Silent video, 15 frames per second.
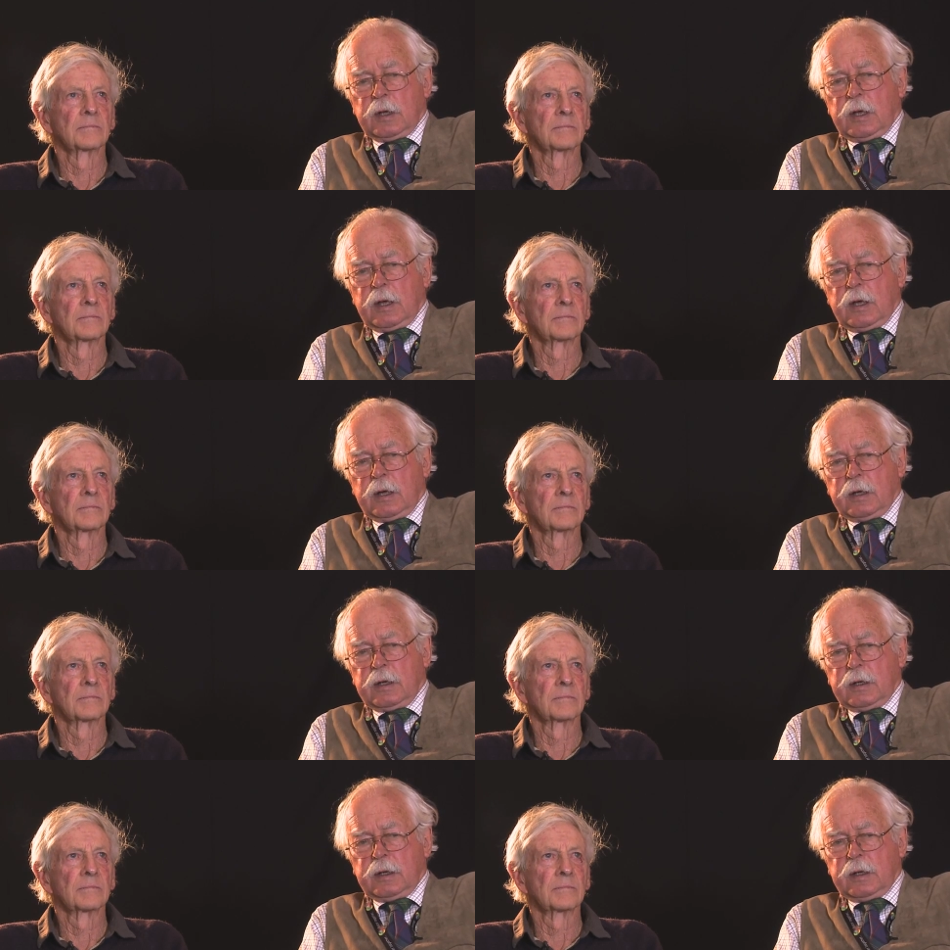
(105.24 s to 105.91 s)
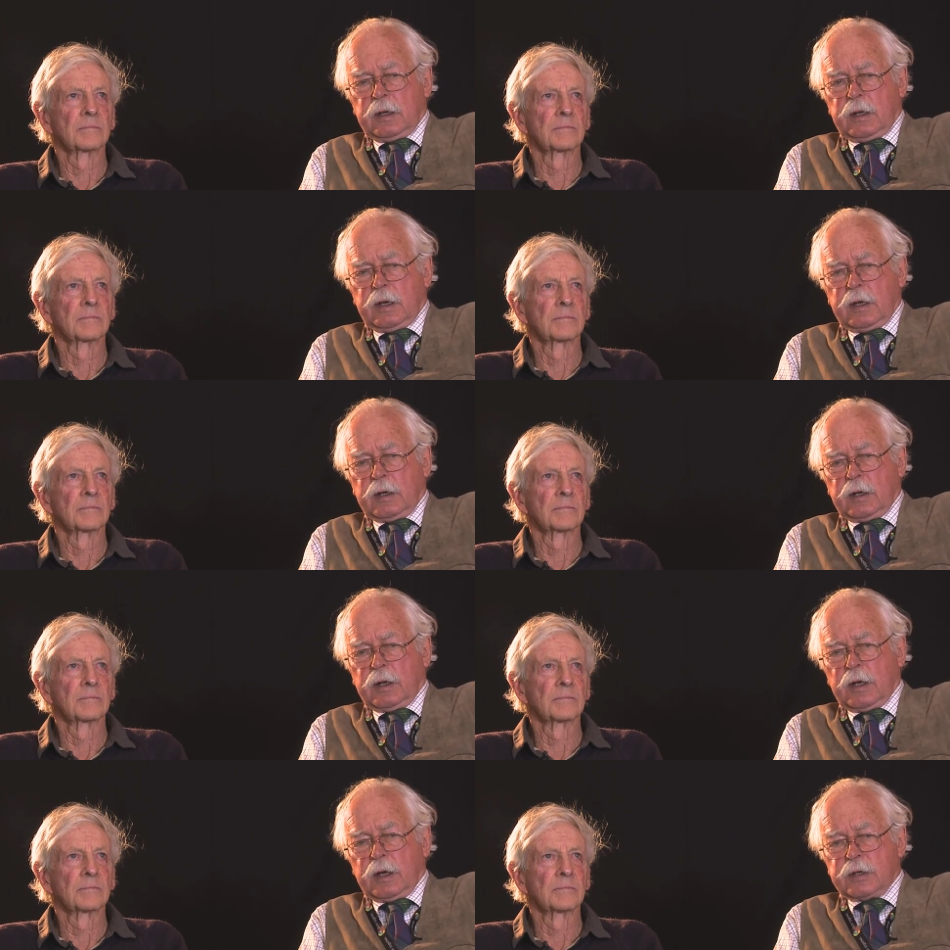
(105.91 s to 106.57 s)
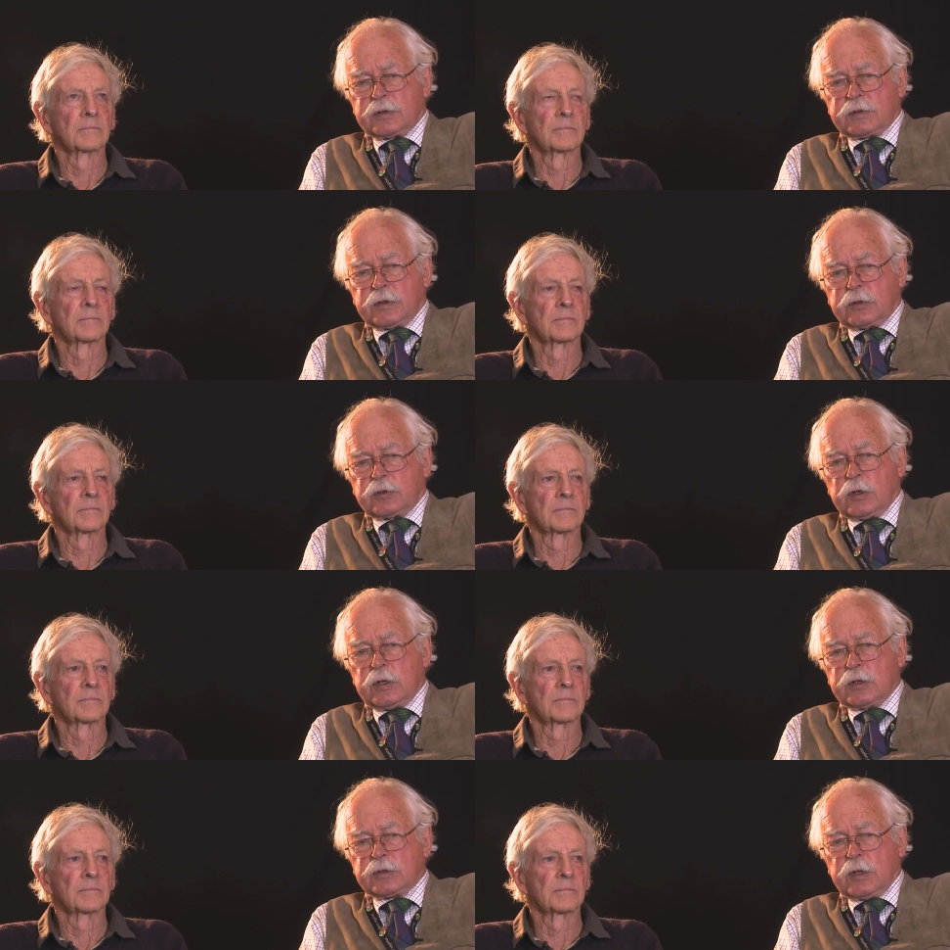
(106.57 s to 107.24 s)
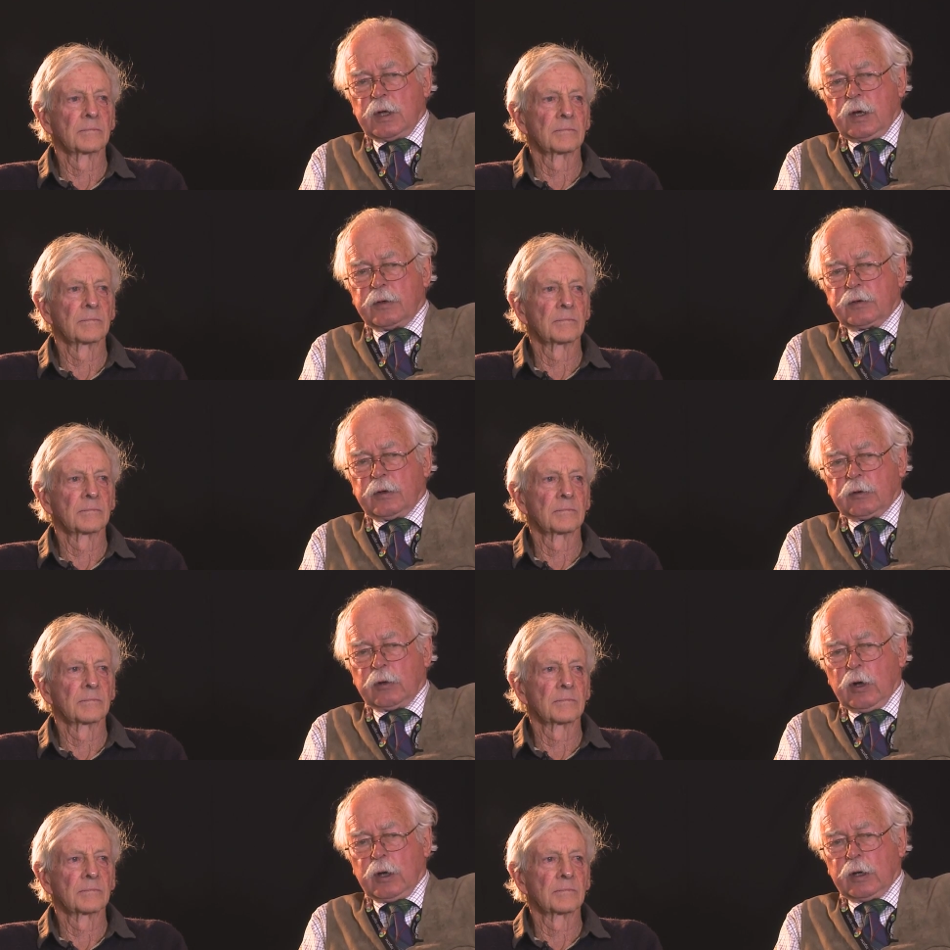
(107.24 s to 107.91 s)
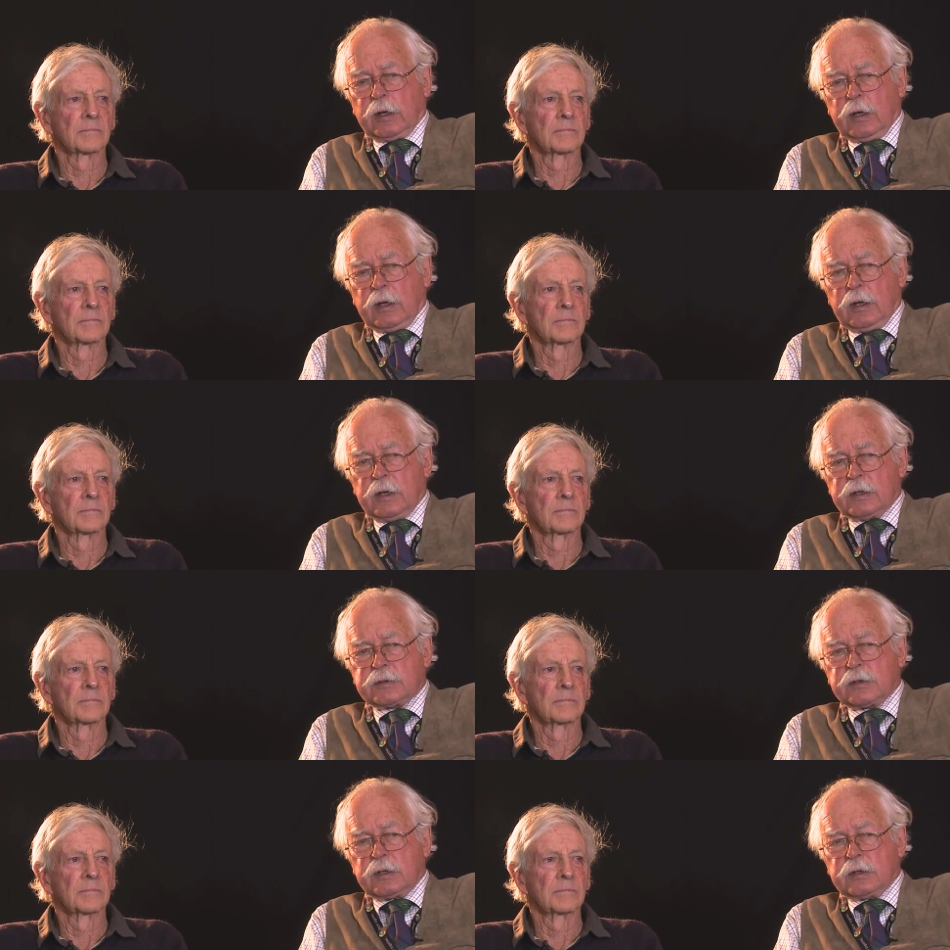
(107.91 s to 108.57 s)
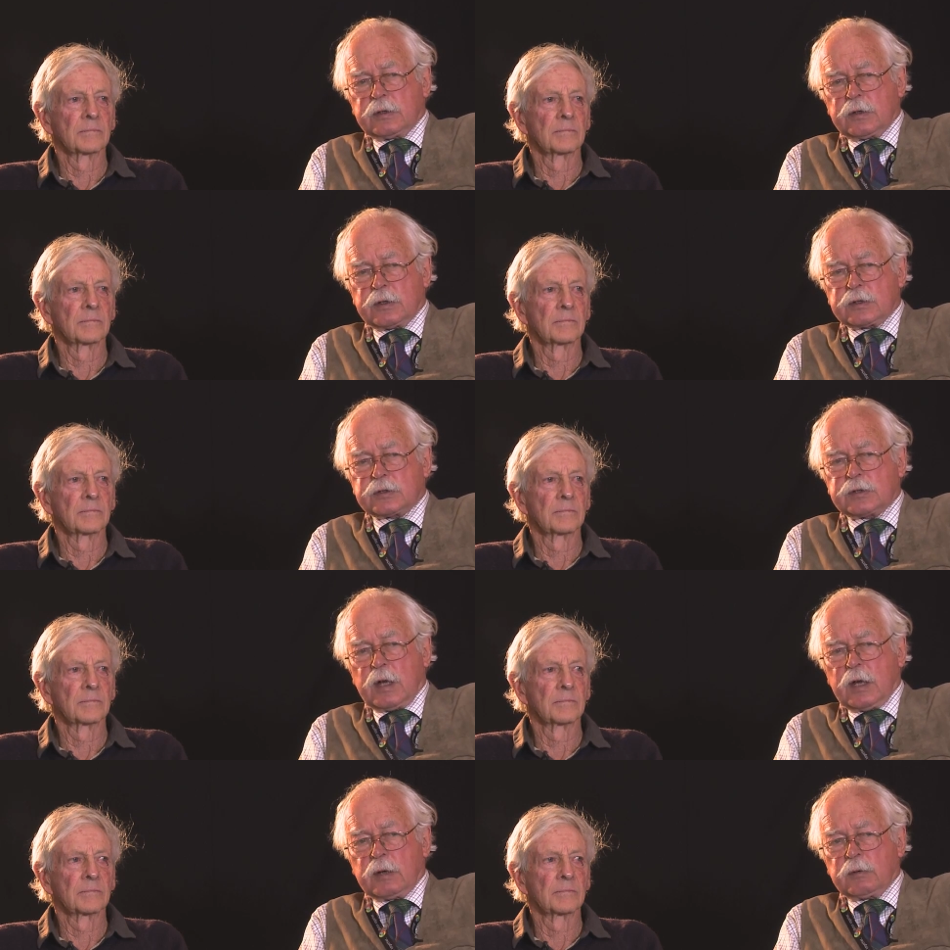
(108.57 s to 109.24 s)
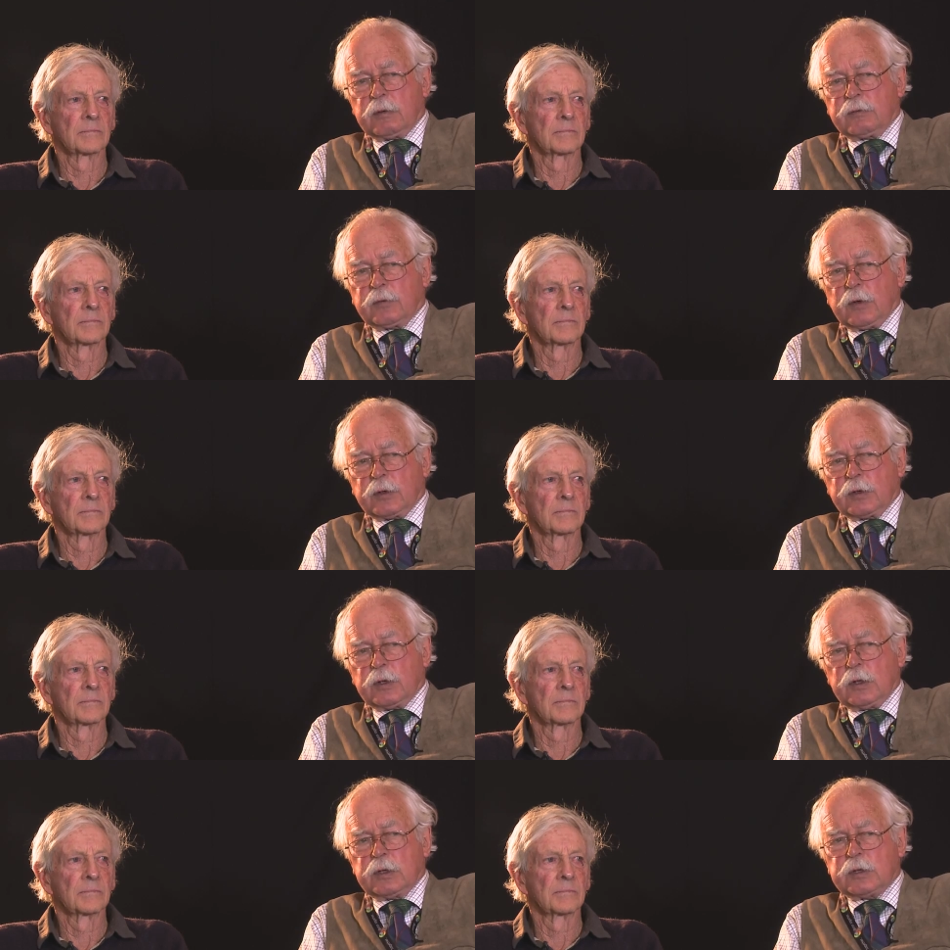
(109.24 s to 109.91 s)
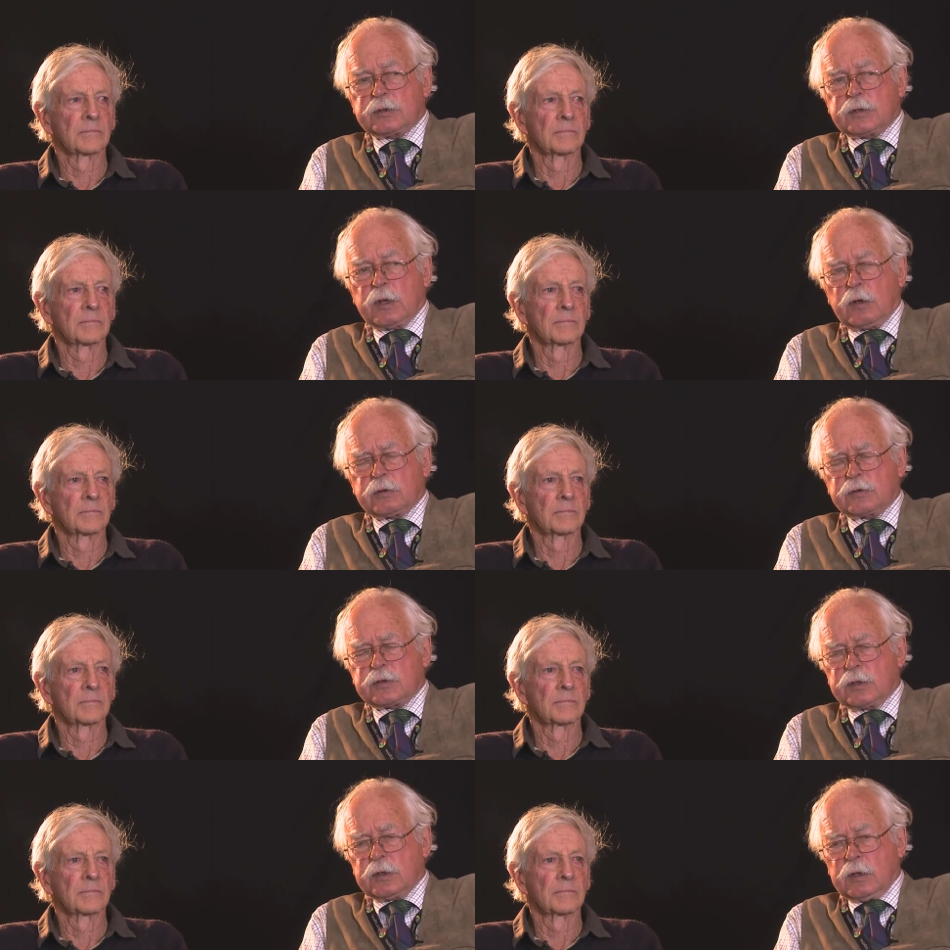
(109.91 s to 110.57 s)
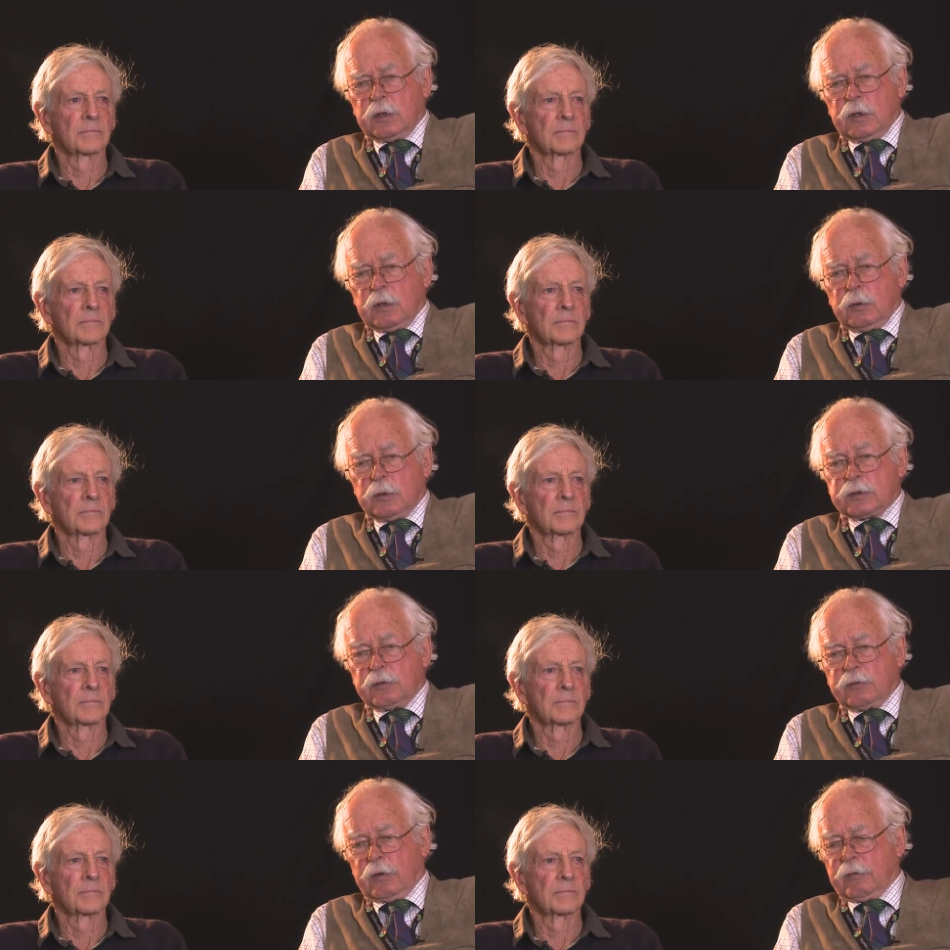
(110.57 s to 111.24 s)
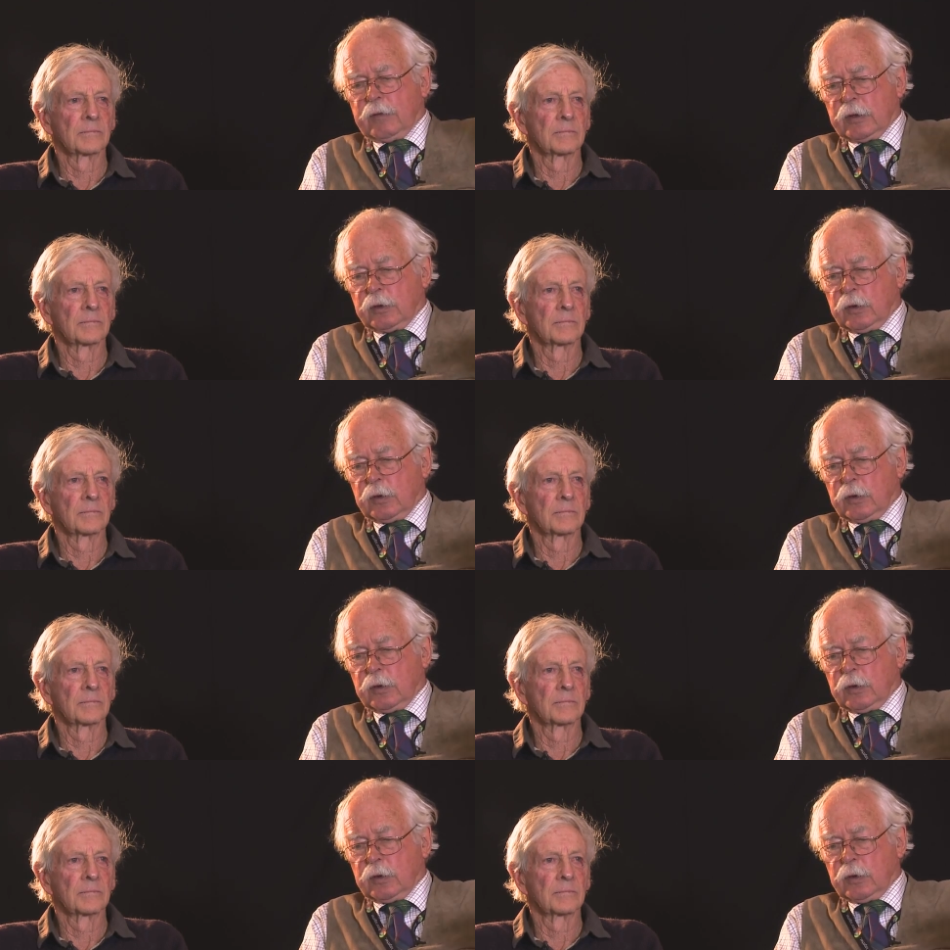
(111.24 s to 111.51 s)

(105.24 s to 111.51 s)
Speaker 1: uh, analyze the trees and how they're growing. And, and to this day, we've got his notes, which are very, very